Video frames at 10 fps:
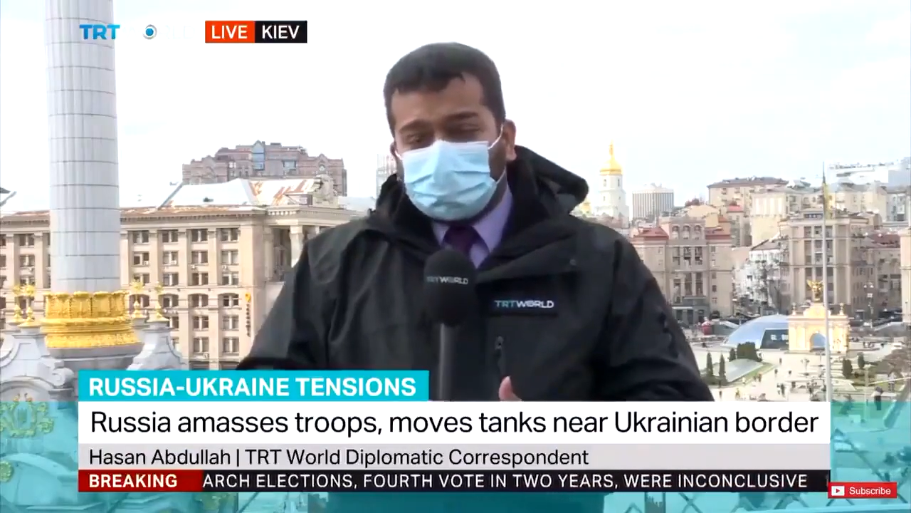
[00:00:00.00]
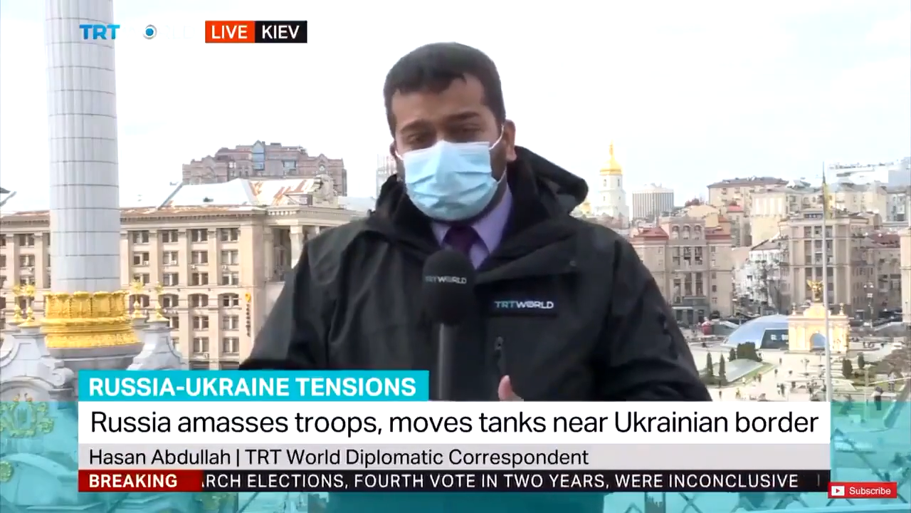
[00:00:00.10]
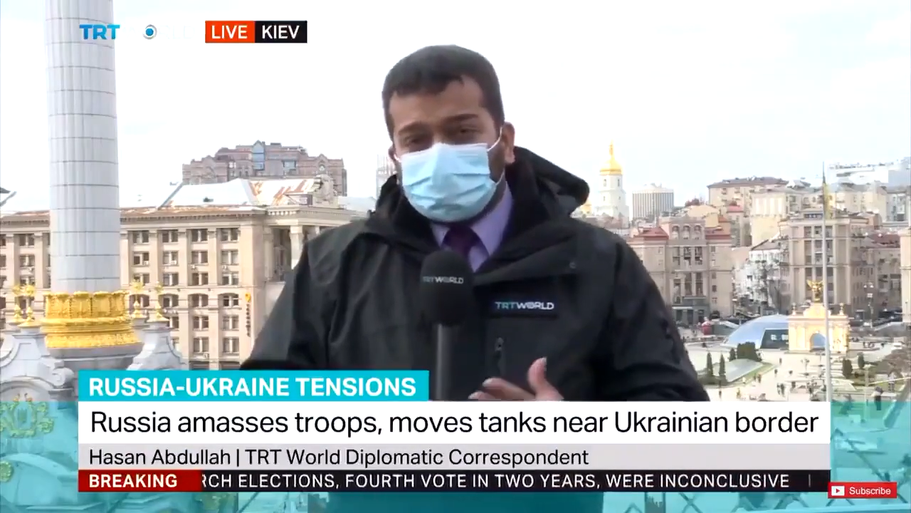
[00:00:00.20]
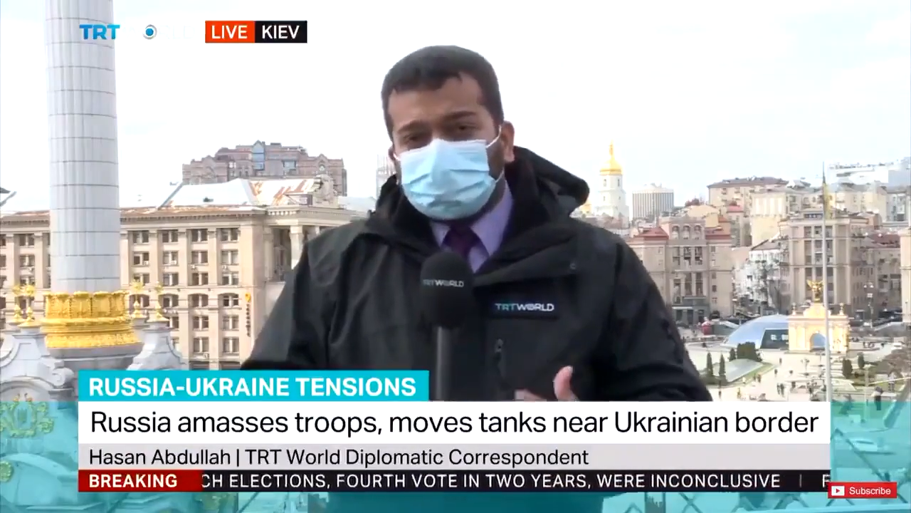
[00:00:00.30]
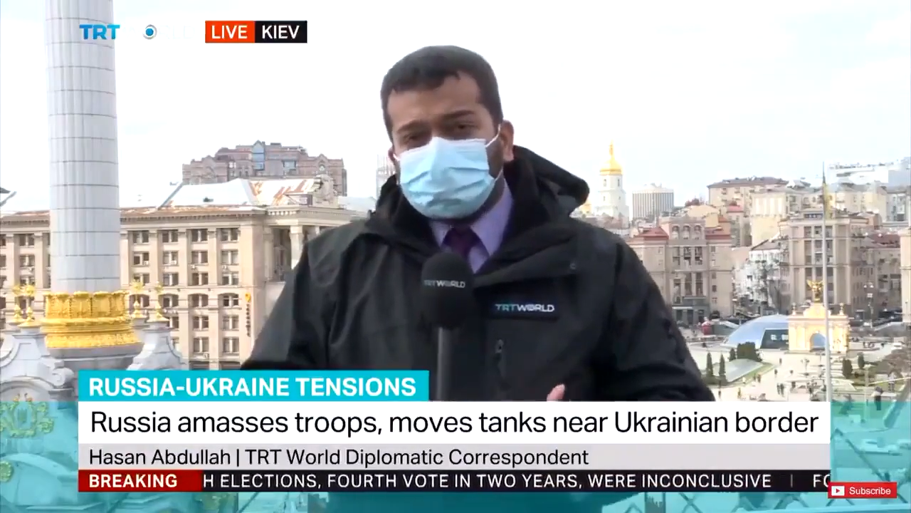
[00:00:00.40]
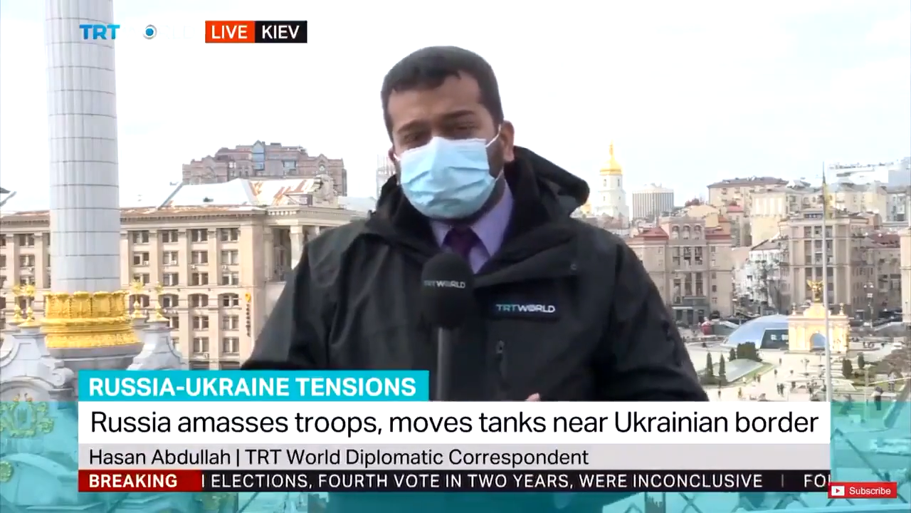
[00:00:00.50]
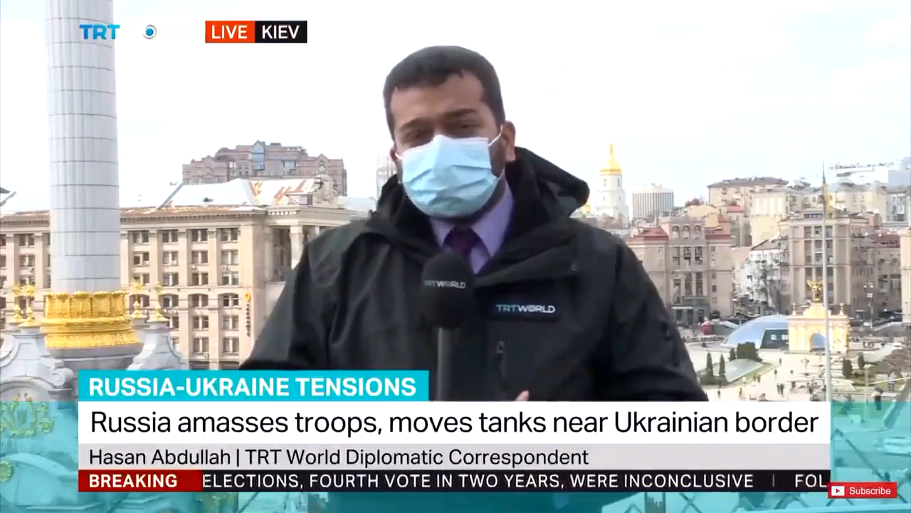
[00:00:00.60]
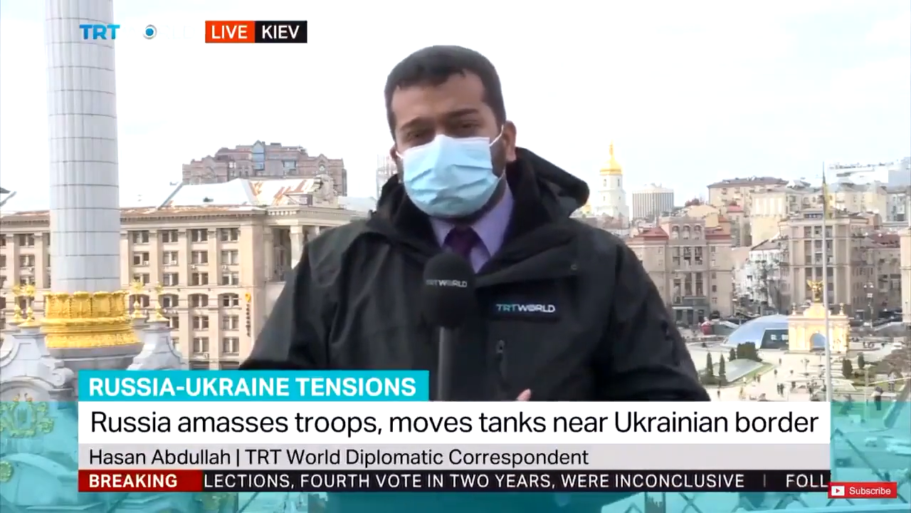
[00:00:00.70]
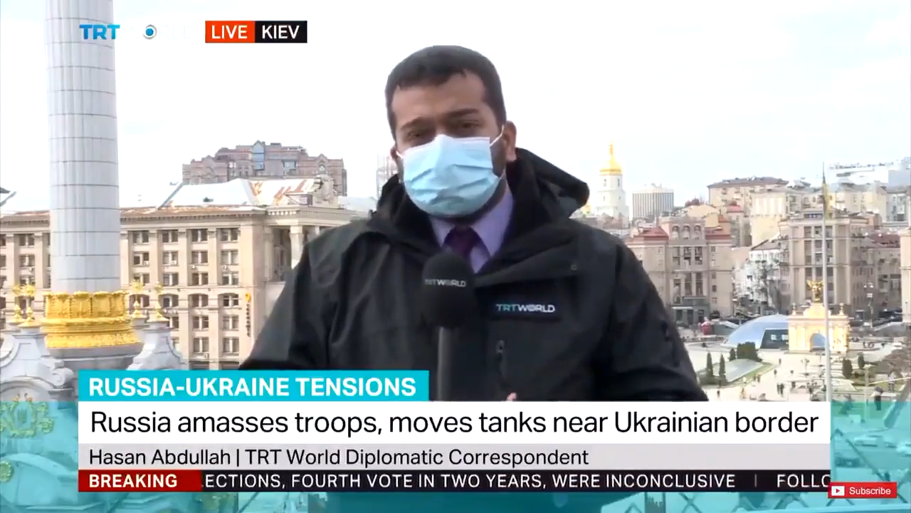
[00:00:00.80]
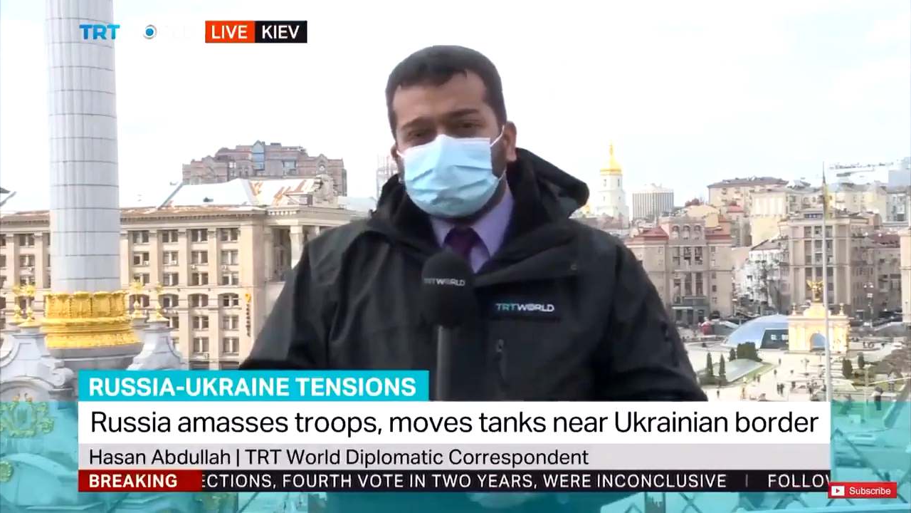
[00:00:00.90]
One of those
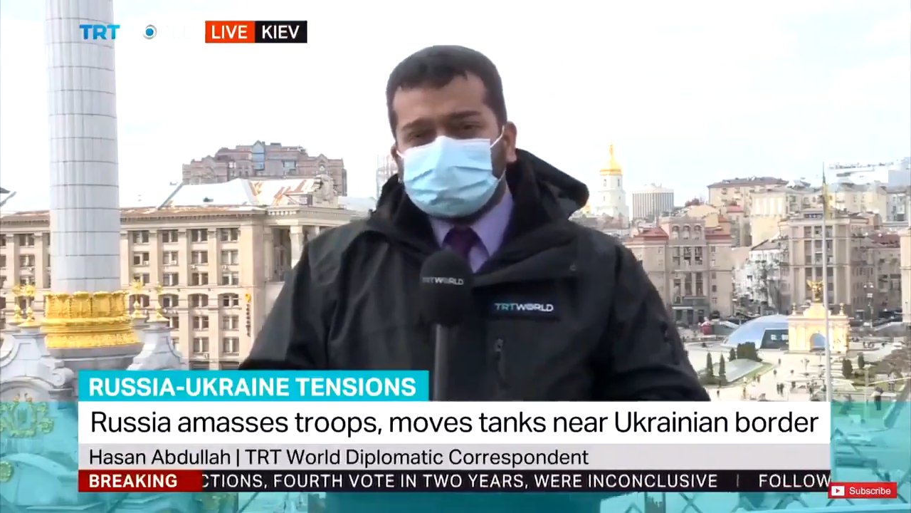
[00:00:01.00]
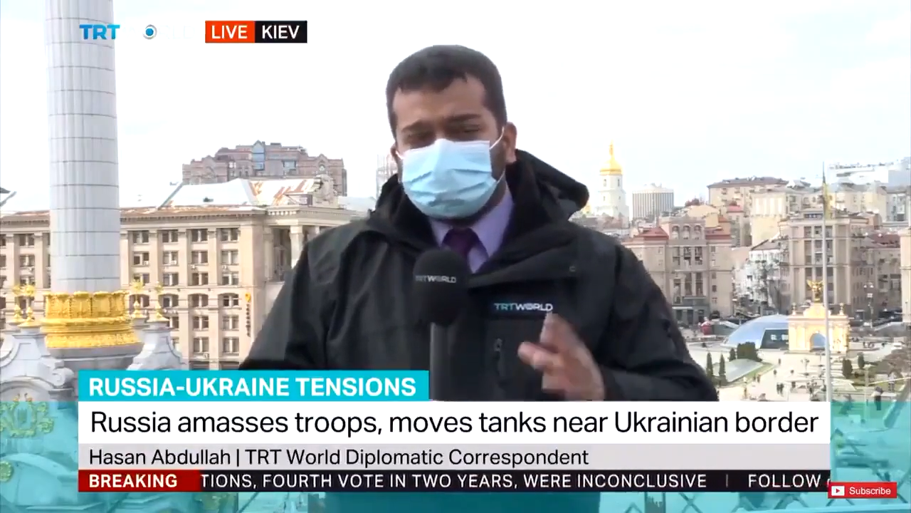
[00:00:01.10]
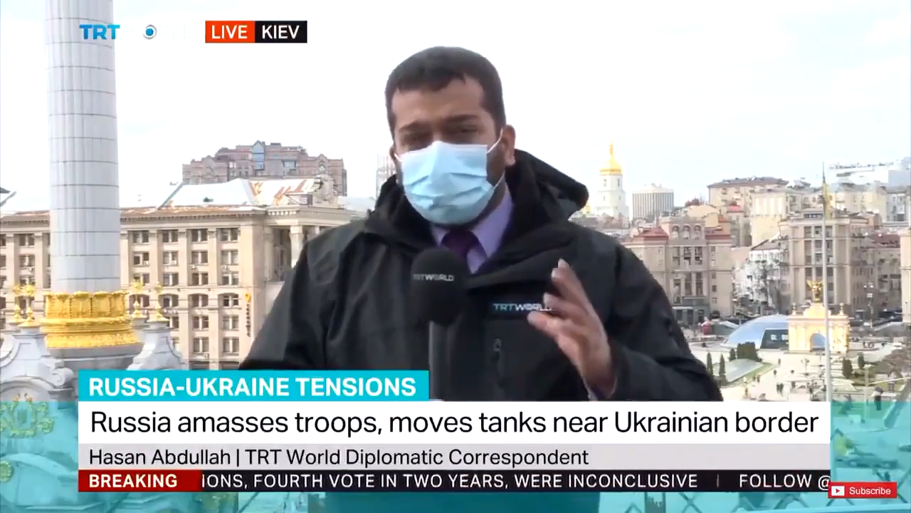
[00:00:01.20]
reasons is